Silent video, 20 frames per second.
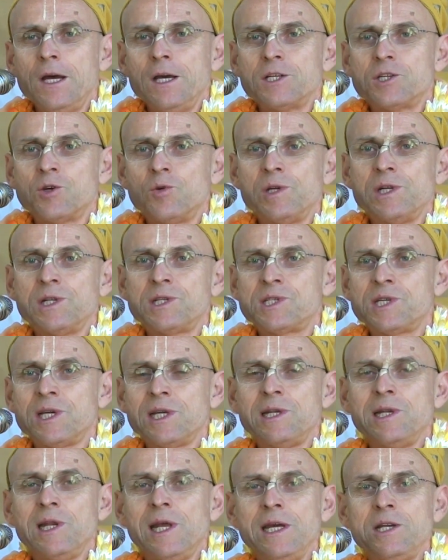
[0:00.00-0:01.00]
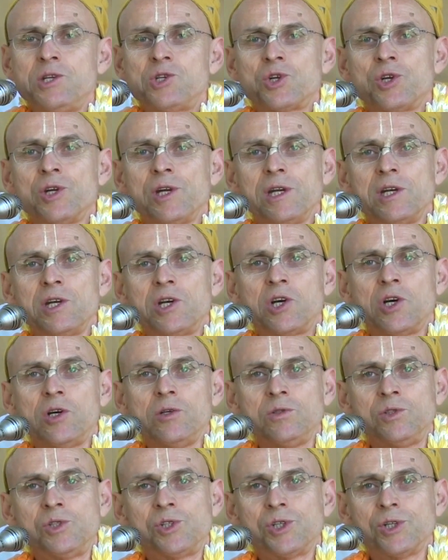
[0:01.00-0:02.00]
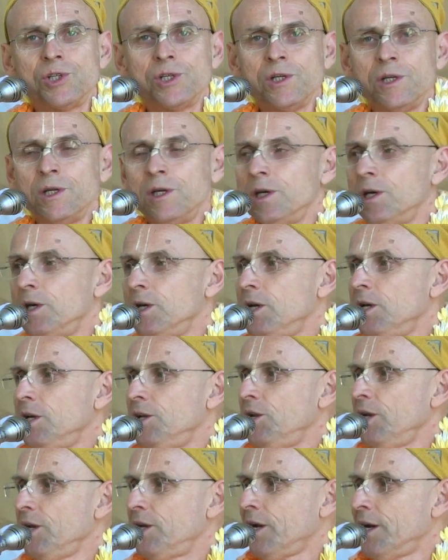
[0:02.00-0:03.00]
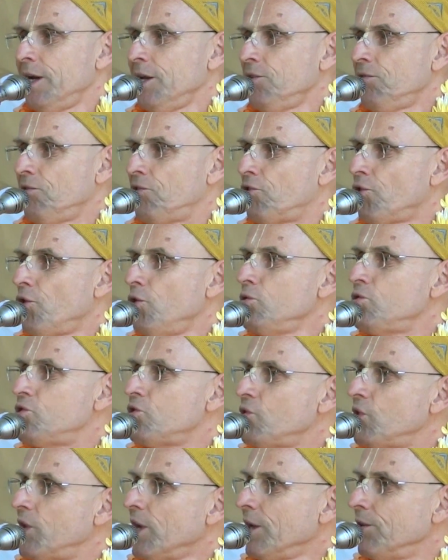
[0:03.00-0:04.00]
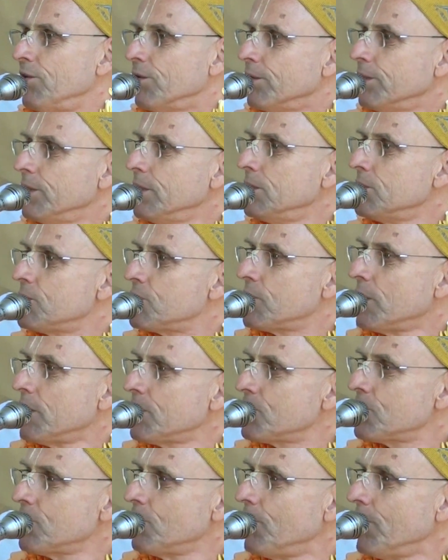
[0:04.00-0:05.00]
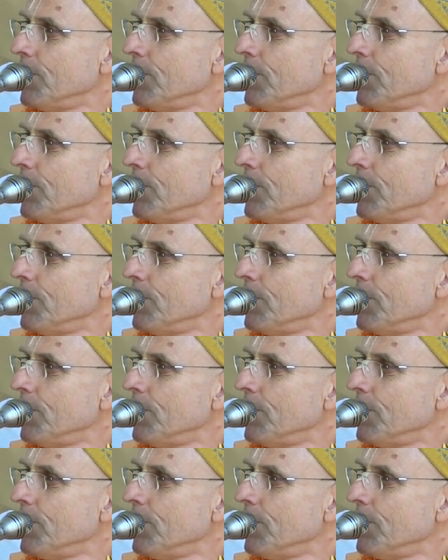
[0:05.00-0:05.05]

So it is said nature and culture, they kind of grow together in such a